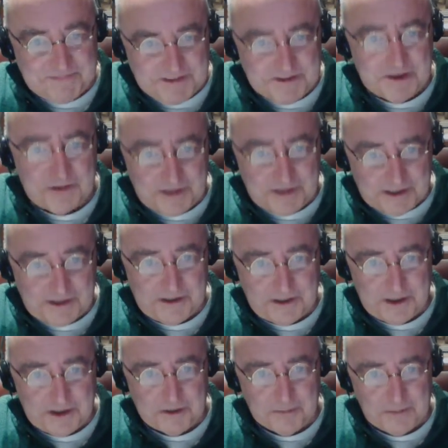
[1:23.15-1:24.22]
So here you
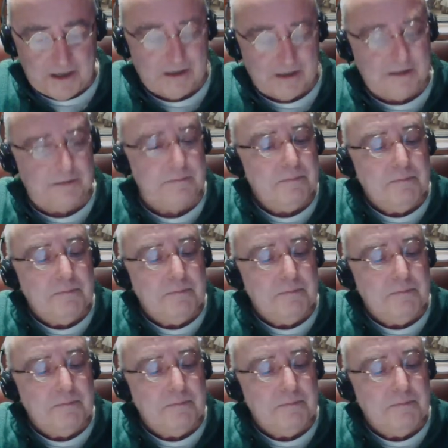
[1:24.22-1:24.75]
go, Mark.